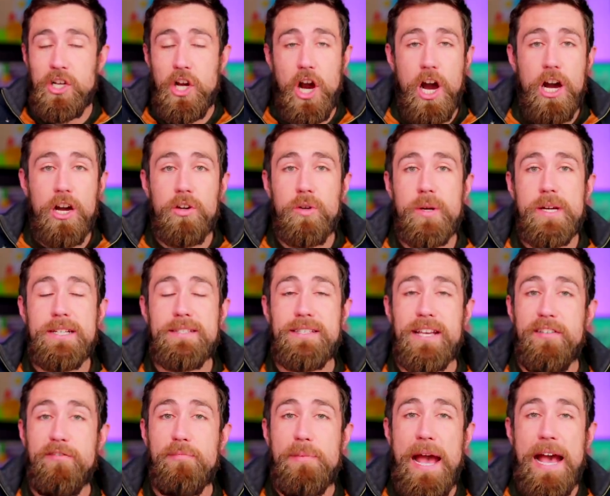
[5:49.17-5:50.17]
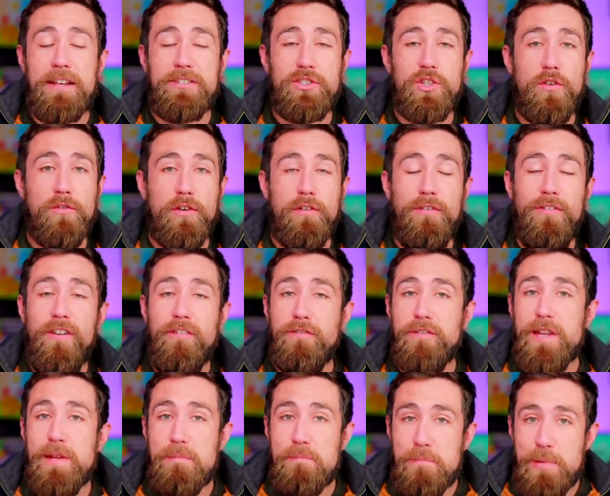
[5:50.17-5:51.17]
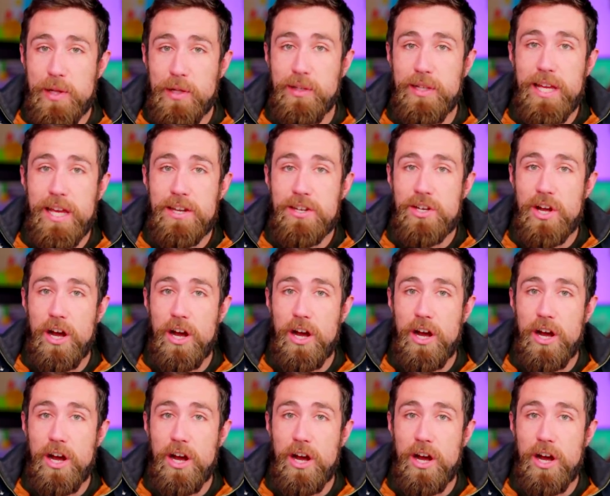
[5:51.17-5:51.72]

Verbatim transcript: Congress have passed over $50 billion.